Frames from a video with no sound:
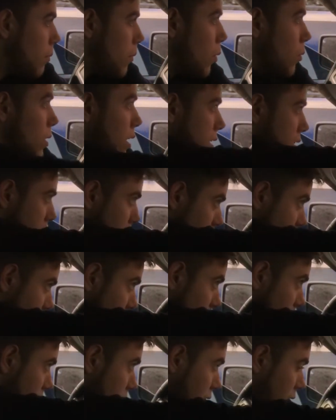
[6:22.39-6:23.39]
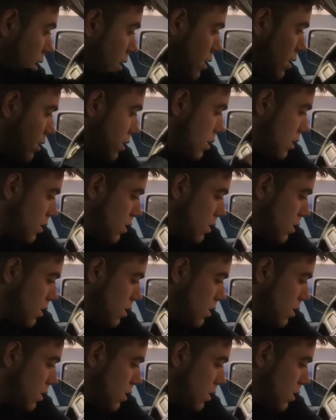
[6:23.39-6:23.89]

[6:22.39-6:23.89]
But when I take my key,